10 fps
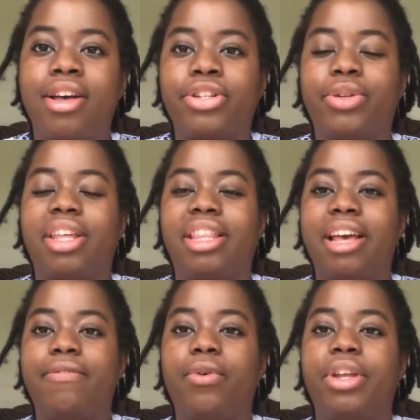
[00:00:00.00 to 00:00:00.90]
So they're
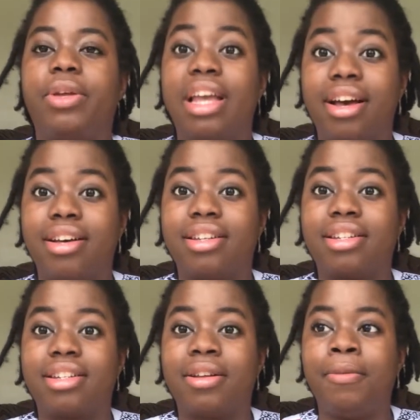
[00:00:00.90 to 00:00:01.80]
there for
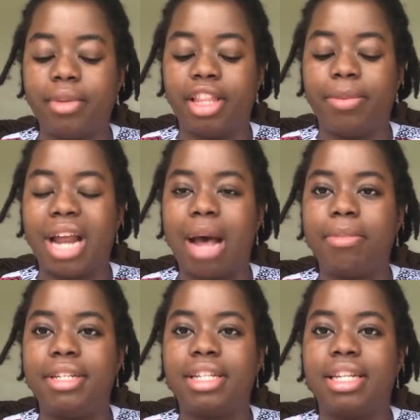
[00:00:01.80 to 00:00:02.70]
years. Then what
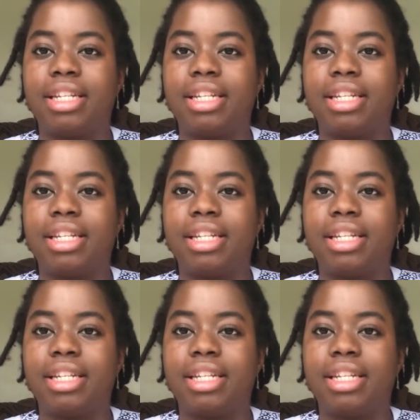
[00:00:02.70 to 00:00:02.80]
happens